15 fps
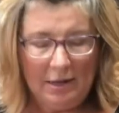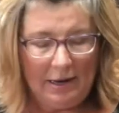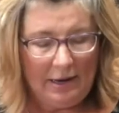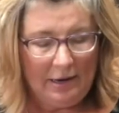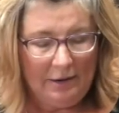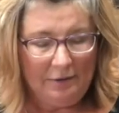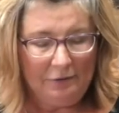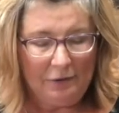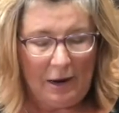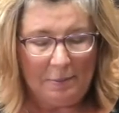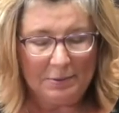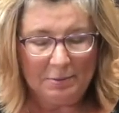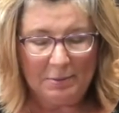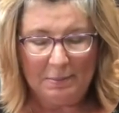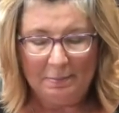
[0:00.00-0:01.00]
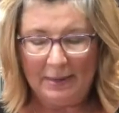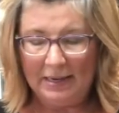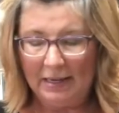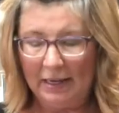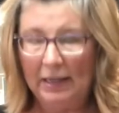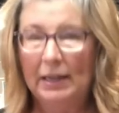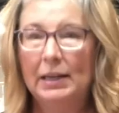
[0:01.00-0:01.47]
I wrapped them in
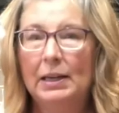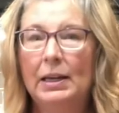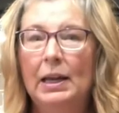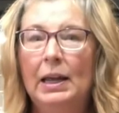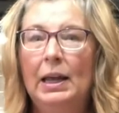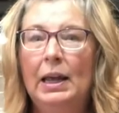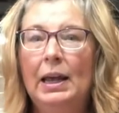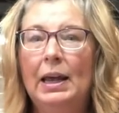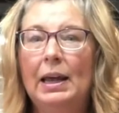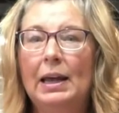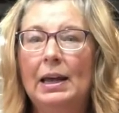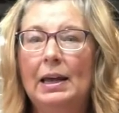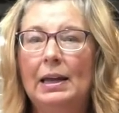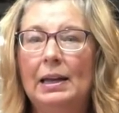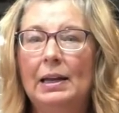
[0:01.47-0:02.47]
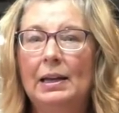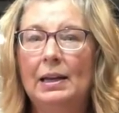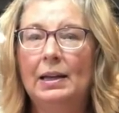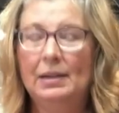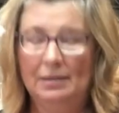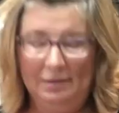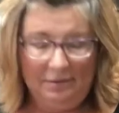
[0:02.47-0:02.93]
bacon and
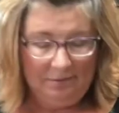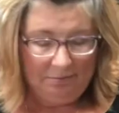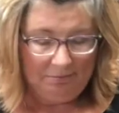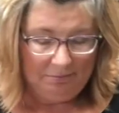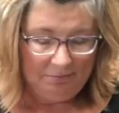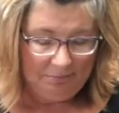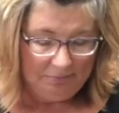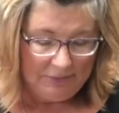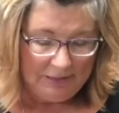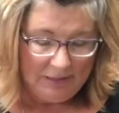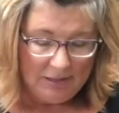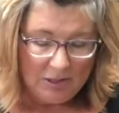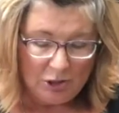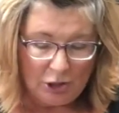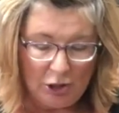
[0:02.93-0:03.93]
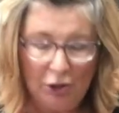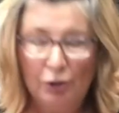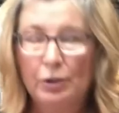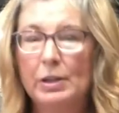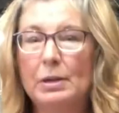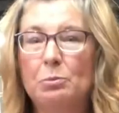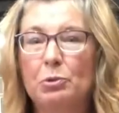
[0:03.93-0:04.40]

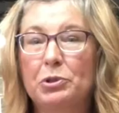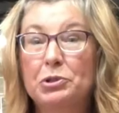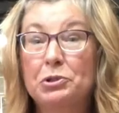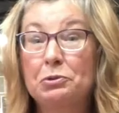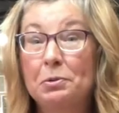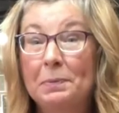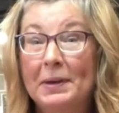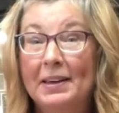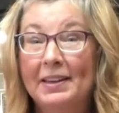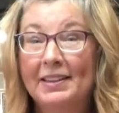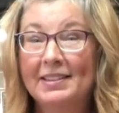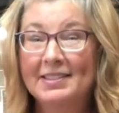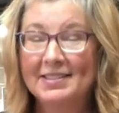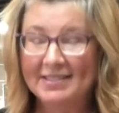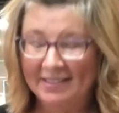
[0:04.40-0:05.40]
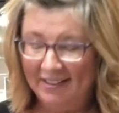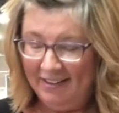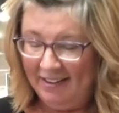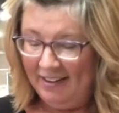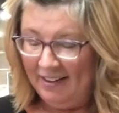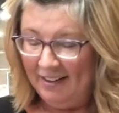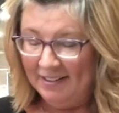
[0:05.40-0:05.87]
secured them with toothpicks.
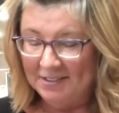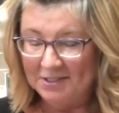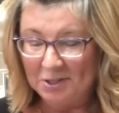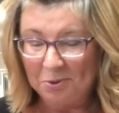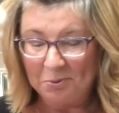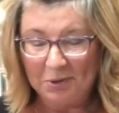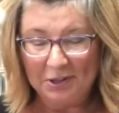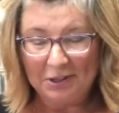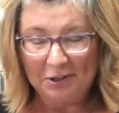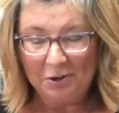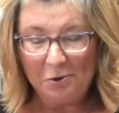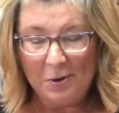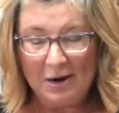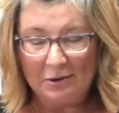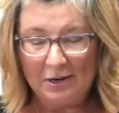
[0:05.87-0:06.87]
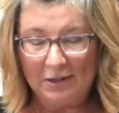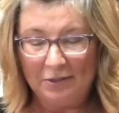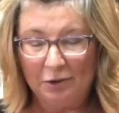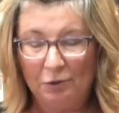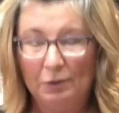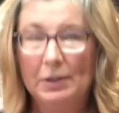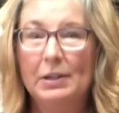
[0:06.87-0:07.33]
And so we're gonna go out on the
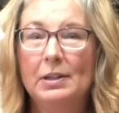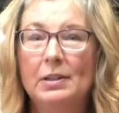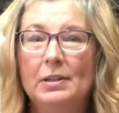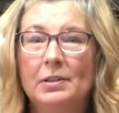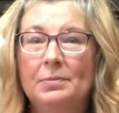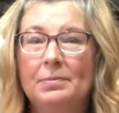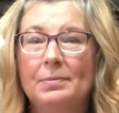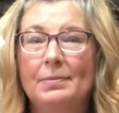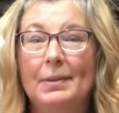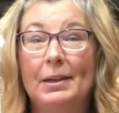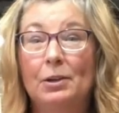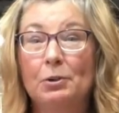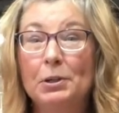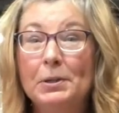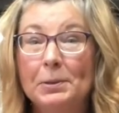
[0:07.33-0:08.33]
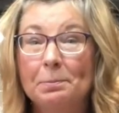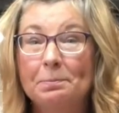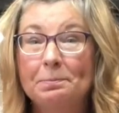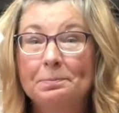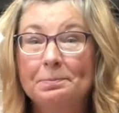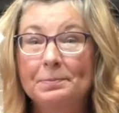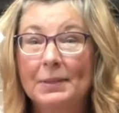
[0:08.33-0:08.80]
grill and grill them,
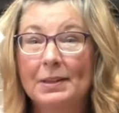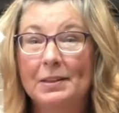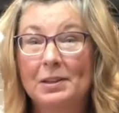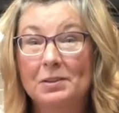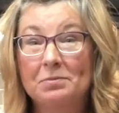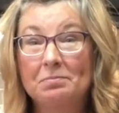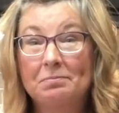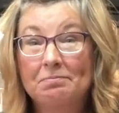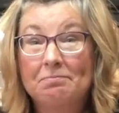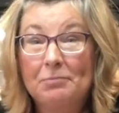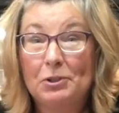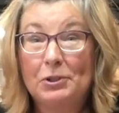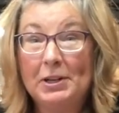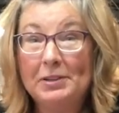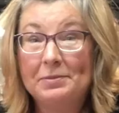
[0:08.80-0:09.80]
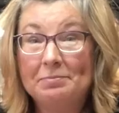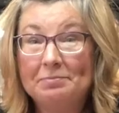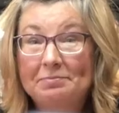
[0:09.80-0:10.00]
and then they're done.